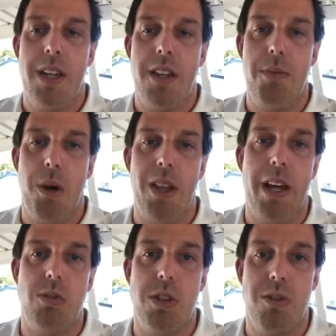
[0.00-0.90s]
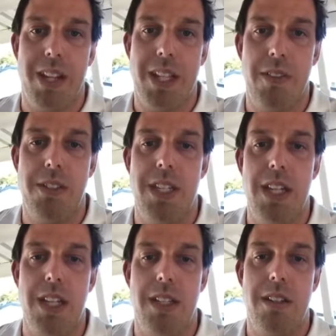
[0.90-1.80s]
The bilateral strength
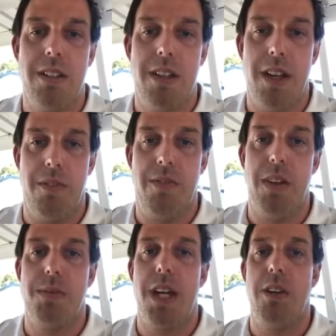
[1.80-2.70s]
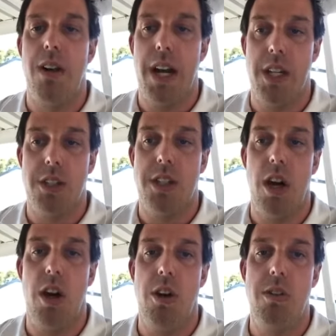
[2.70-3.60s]
deficit, it flips that around.
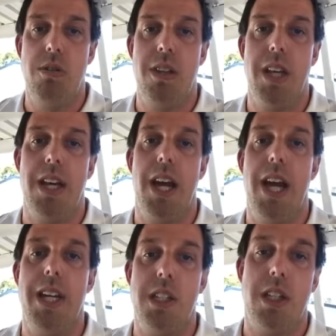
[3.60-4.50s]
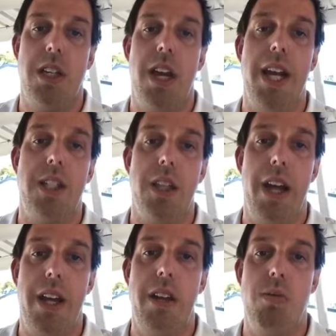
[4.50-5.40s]
So each
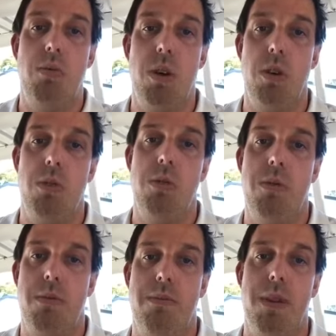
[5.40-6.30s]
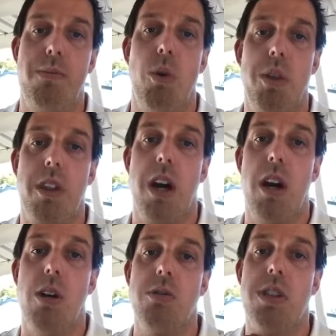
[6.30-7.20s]
leg will be more than the
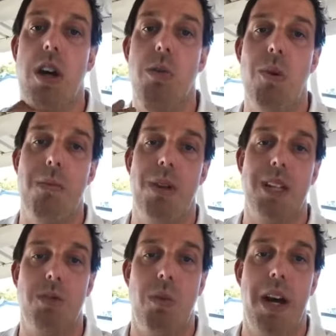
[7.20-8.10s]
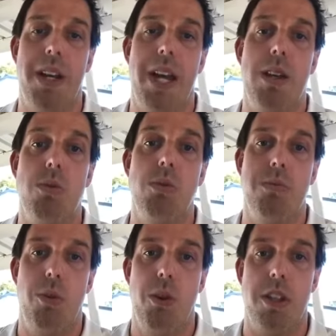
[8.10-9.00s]
whole. So 1 + 1 equals
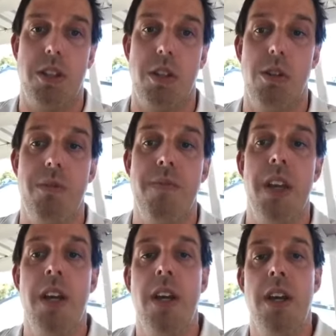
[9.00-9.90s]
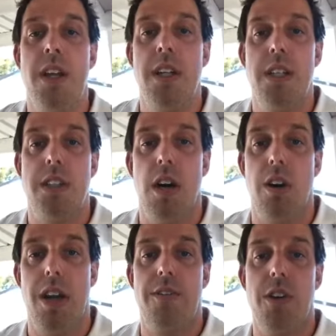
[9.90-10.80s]
more than 2. So
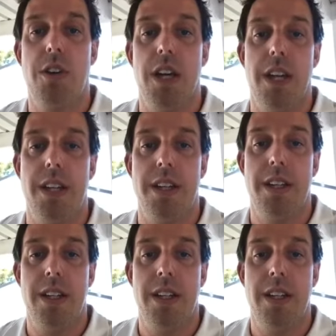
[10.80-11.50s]
if you can